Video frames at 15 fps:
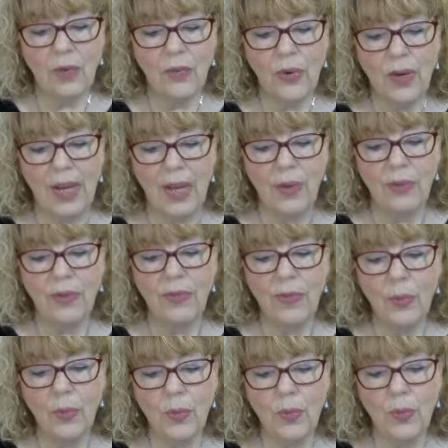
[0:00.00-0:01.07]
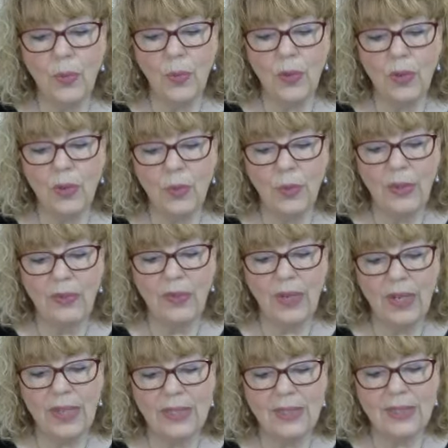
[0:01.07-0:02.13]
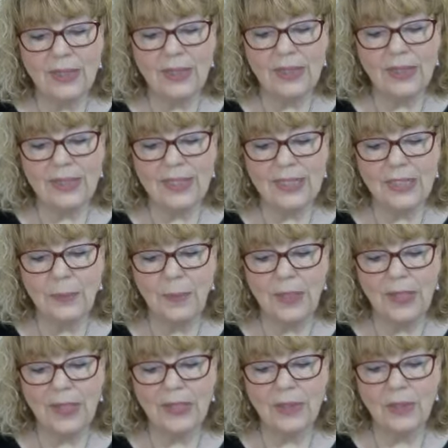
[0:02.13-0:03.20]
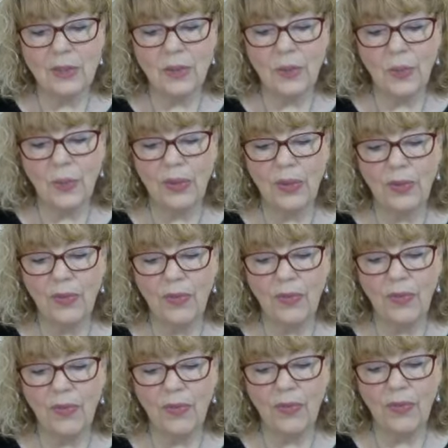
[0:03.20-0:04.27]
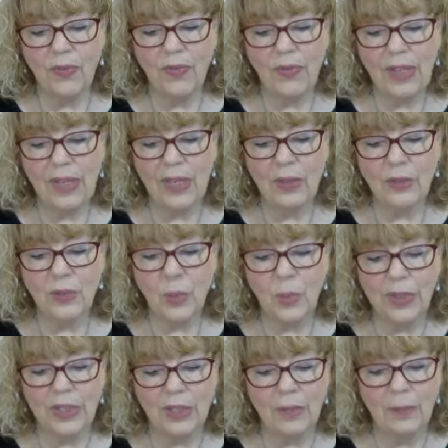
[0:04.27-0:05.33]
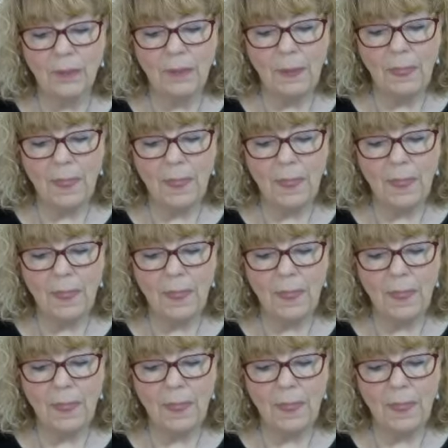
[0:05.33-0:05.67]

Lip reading: For out of the world we find success begins with a fellow's will,